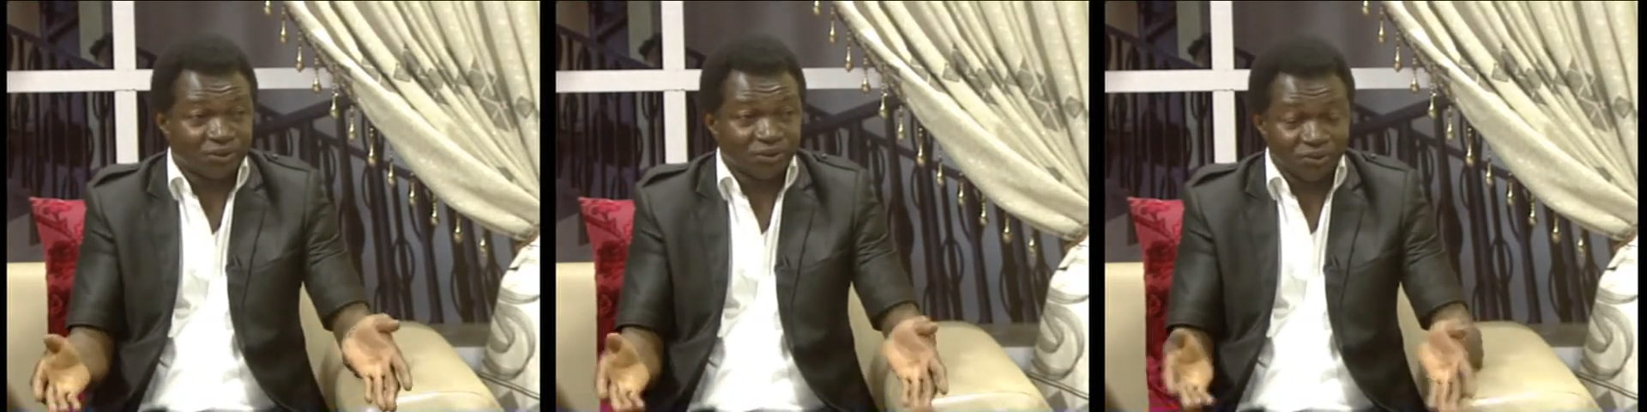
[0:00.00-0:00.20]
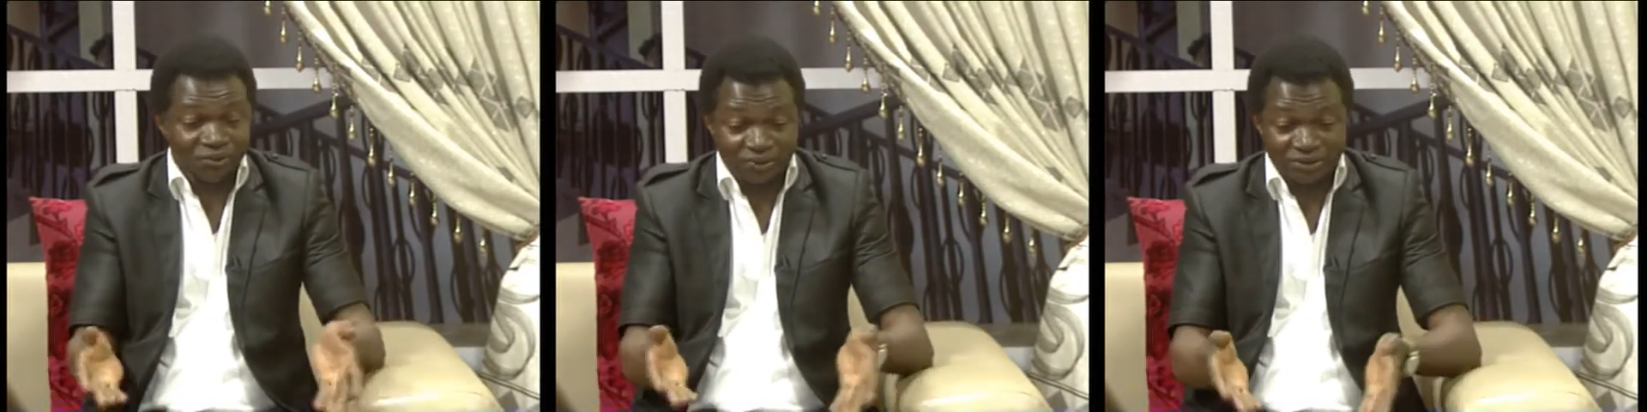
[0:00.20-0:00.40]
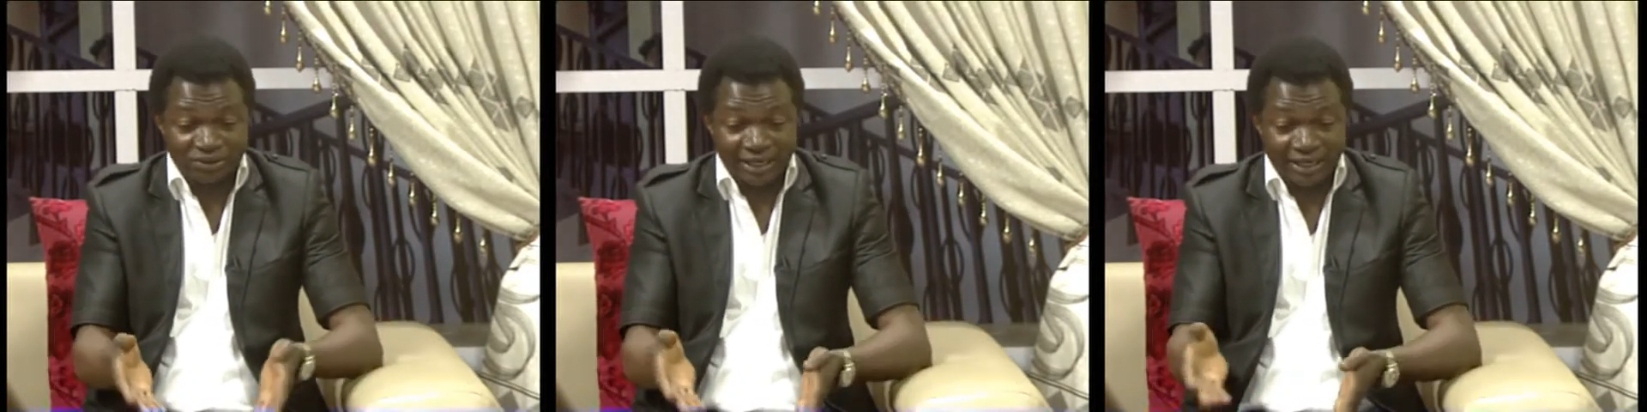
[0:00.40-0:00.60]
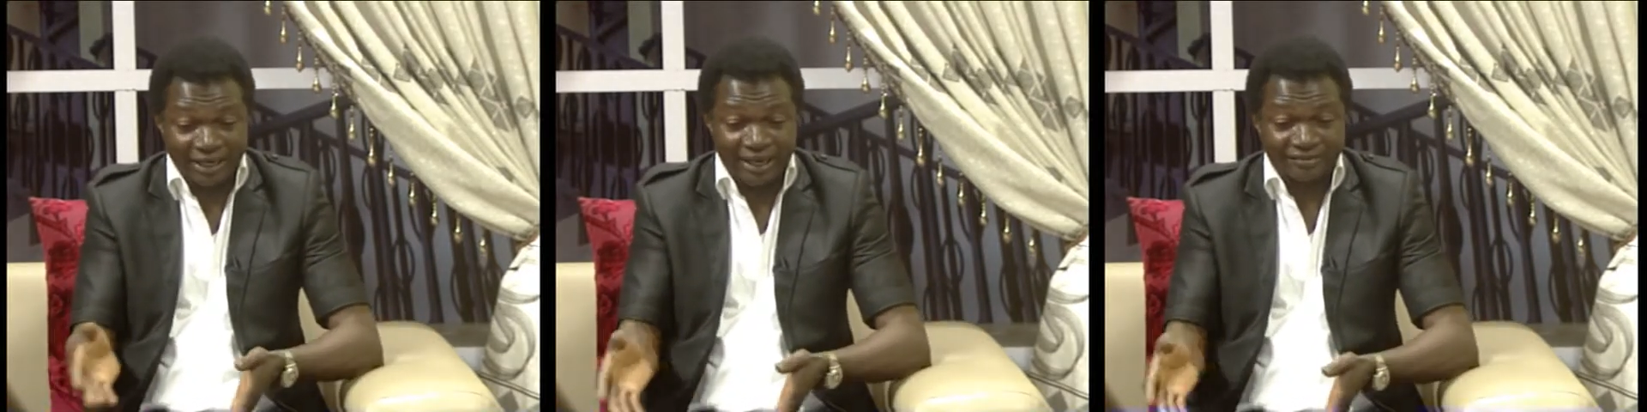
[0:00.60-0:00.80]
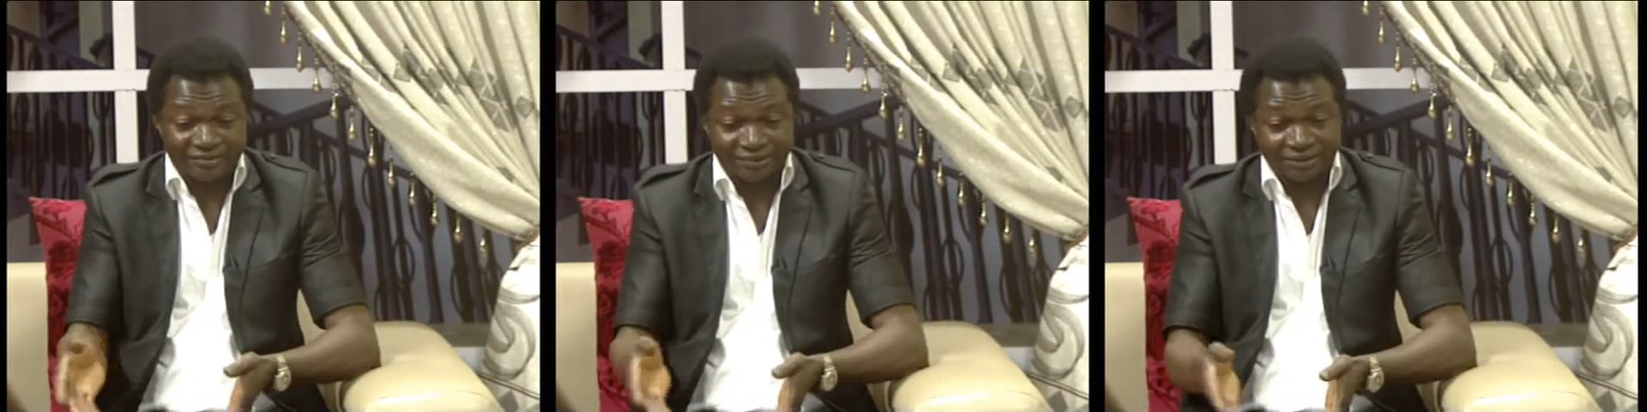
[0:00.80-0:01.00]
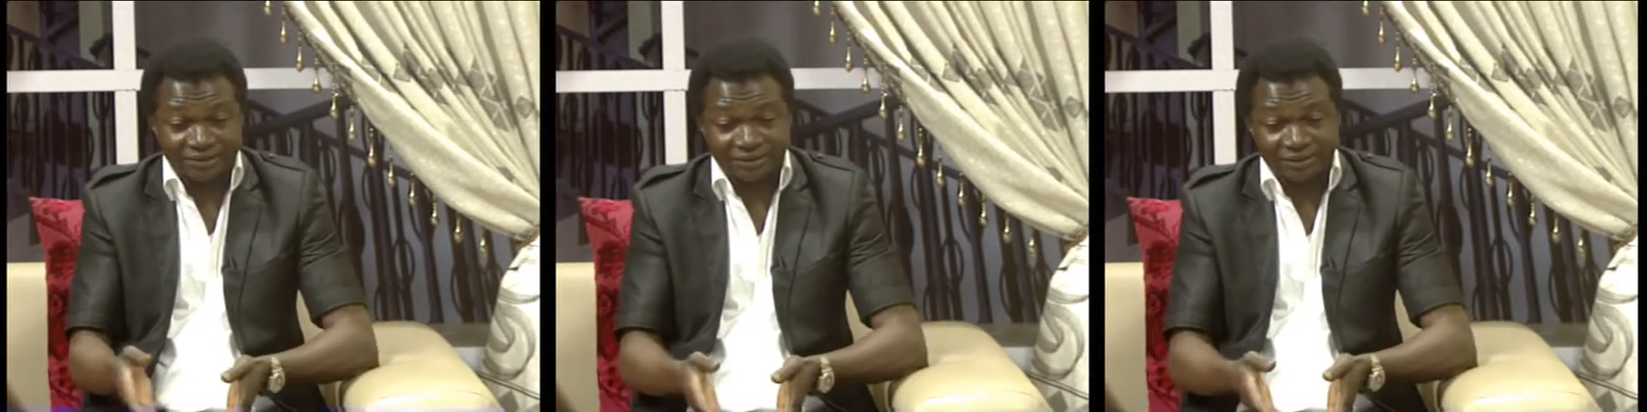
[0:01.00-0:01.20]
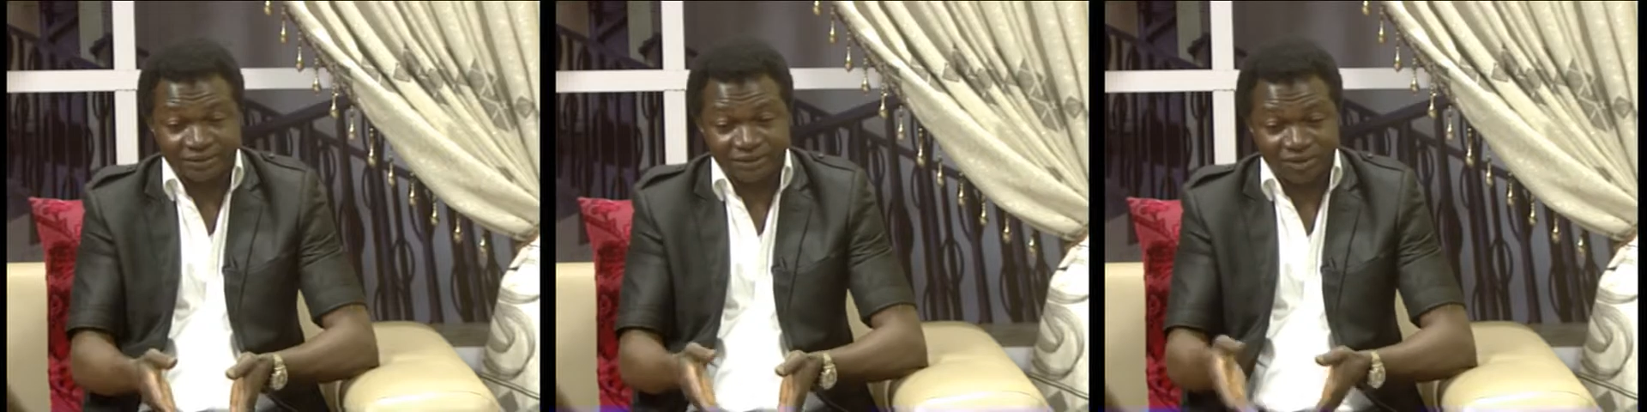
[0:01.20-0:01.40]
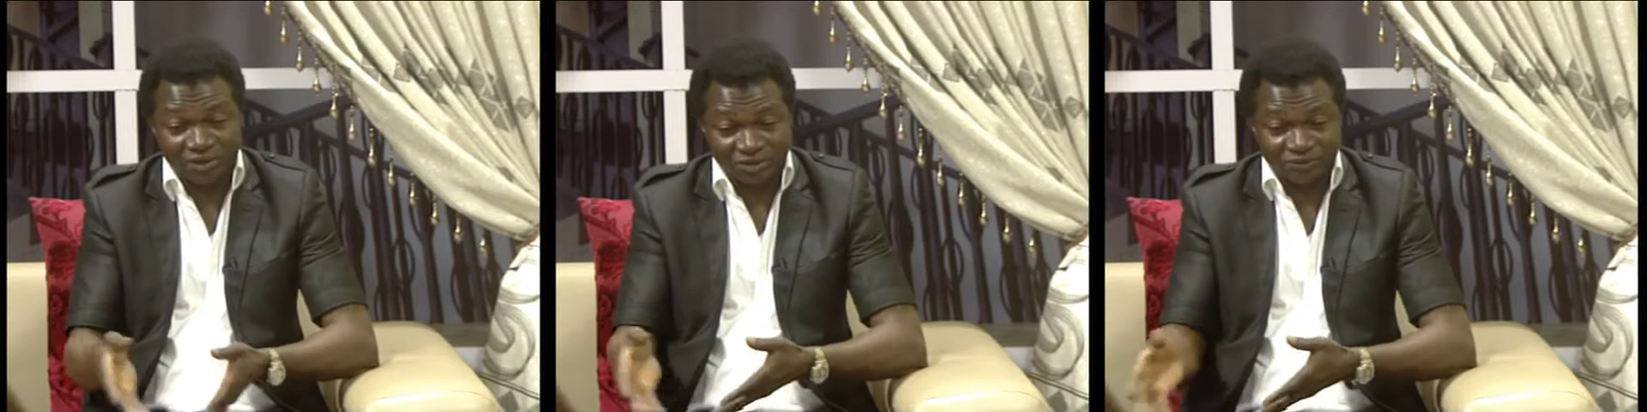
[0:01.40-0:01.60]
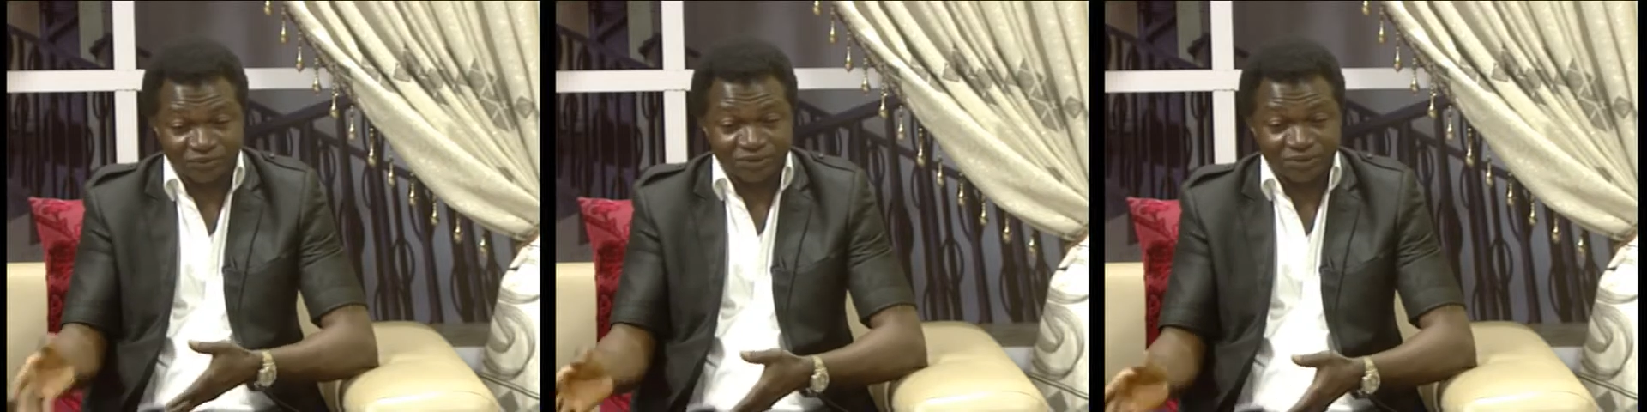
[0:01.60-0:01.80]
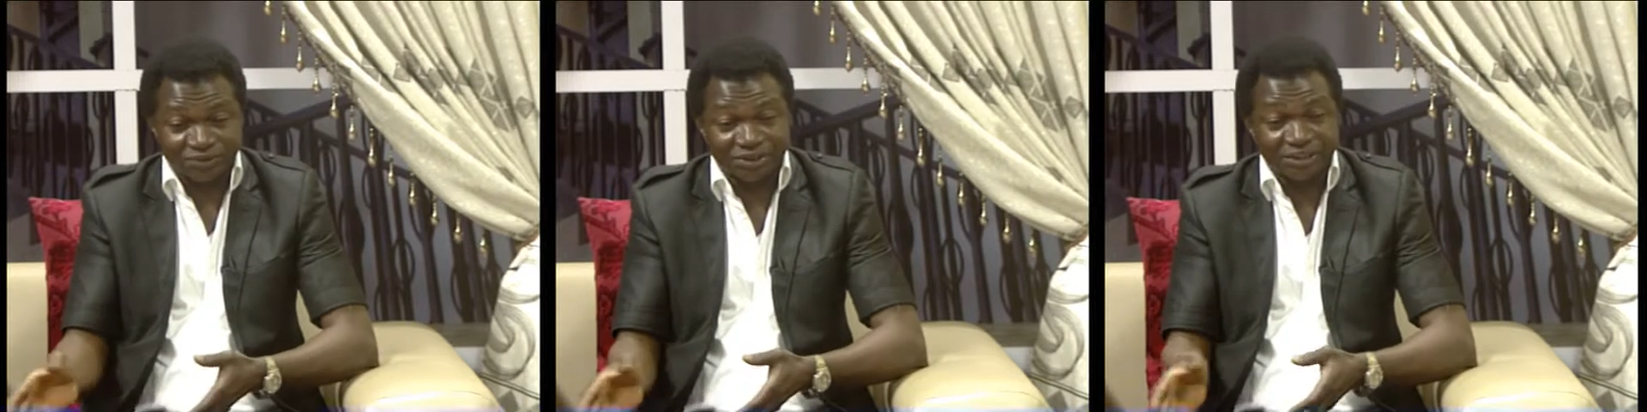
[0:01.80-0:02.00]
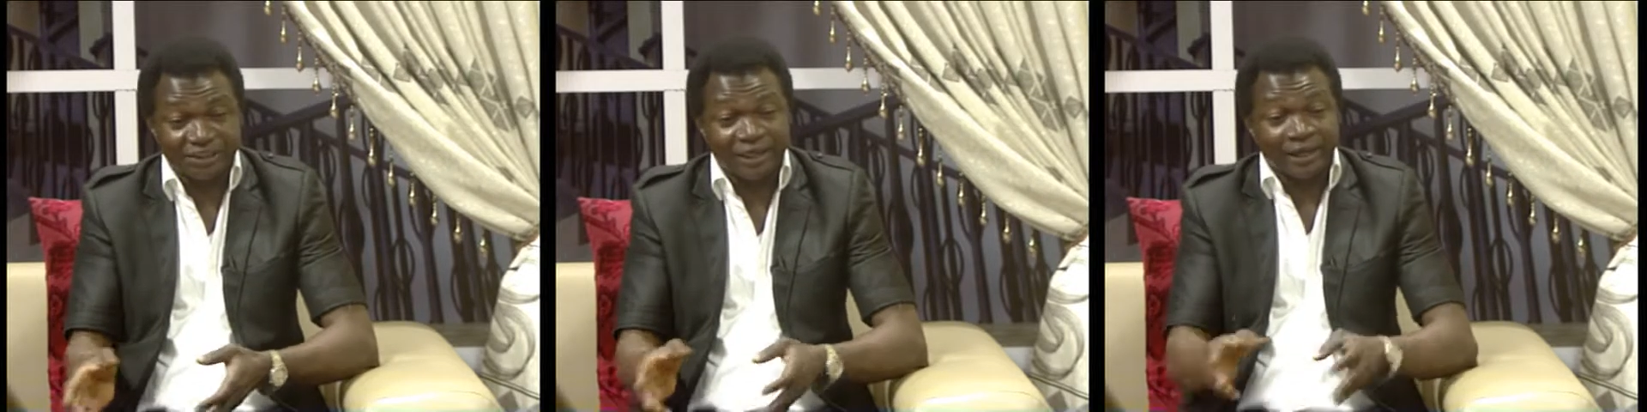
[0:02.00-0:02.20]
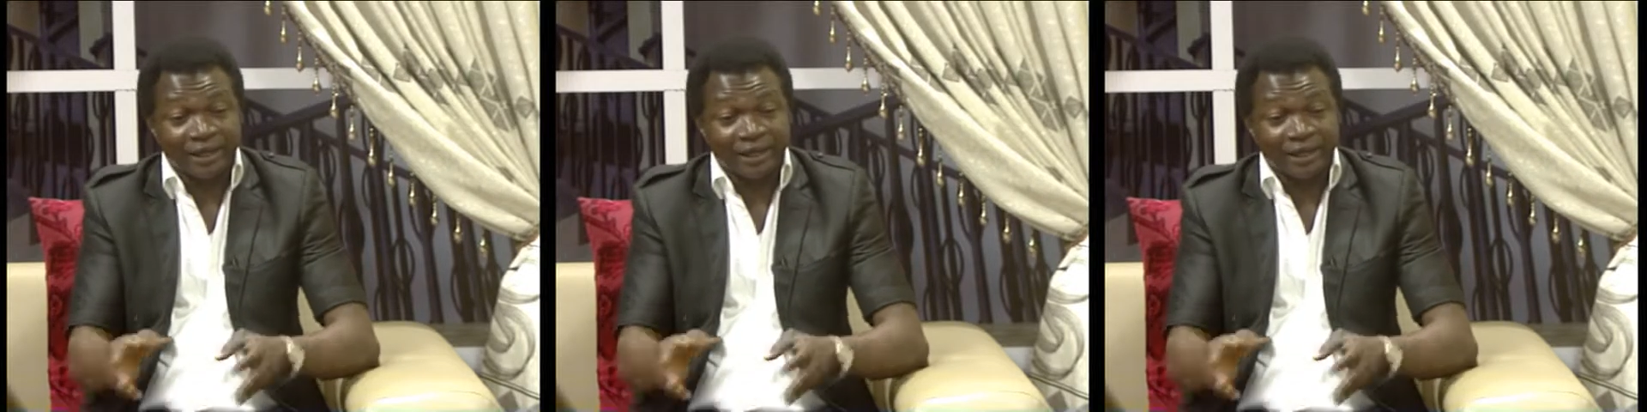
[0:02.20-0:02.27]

who lose their lives in the course of duty.